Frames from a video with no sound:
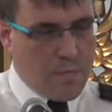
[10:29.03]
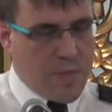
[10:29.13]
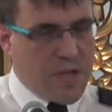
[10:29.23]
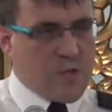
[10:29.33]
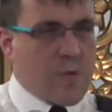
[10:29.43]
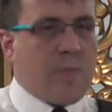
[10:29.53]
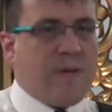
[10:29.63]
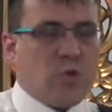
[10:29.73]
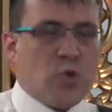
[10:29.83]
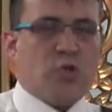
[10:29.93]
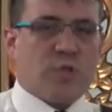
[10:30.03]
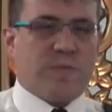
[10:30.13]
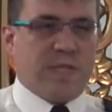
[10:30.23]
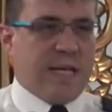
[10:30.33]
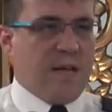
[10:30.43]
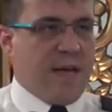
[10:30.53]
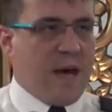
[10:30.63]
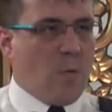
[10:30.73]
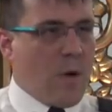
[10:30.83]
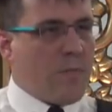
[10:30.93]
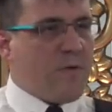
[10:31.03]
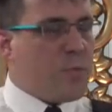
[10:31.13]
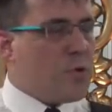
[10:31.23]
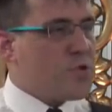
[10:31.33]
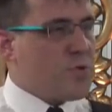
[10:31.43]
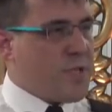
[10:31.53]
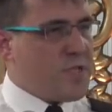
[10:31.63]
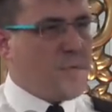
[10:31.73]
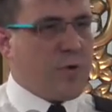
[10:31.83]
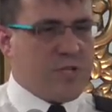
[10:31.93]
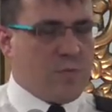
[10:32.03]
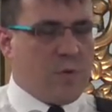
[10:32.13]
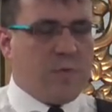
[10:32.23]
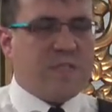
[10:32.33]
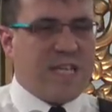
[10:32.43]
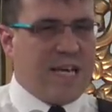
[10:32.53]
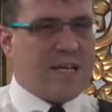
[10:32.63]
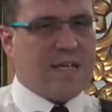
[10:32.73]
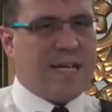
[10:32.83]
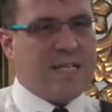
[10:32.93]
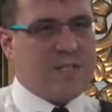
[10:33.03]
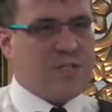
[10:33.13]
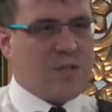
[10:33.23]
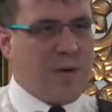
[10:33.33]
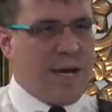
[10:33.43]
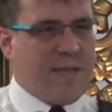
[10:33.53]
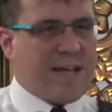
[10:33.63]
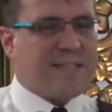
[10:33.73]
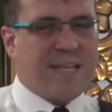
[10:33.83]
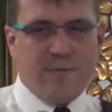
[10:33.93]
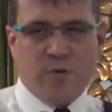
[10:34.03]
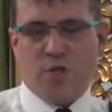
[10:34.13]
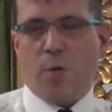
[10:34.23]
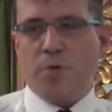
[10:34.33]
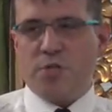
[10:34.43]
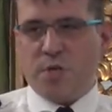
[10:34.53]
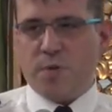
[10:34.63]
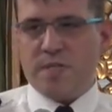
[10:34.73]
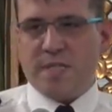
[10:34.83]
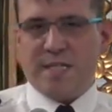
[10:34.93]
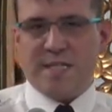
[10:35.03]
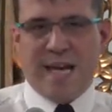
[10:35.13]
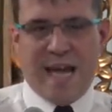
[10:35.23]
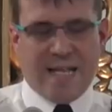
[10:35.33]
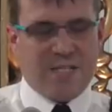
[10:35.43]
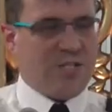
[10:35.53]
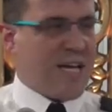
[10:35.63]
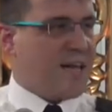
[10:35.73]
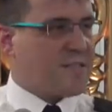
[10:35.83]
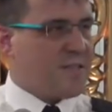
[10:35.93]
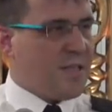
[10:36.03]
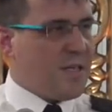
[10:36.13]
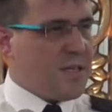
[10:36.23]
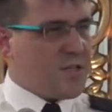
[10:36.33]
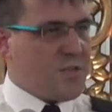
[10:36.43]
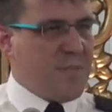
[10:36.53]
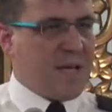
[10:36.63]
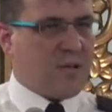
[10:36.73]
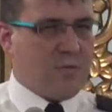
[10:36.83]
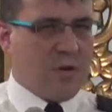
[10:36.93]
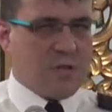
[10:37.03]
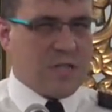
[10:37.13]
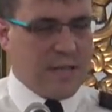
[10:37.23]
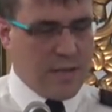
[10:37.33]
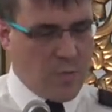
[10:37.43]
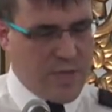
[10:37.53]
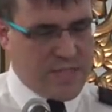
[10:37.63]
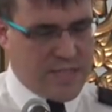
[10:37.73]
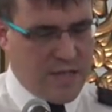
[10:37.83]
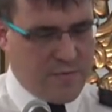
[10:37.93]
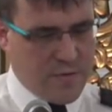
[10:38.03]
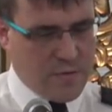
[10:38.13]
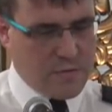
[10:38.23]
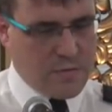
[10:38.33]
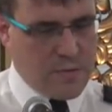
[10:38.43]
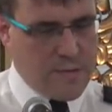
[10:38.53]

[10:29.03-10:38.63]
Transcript: Because when we've done something like that, when we've put somebody to prison, when we've taken a licence away, that's given us an opportunity to interject, to make the roads a little bit safer.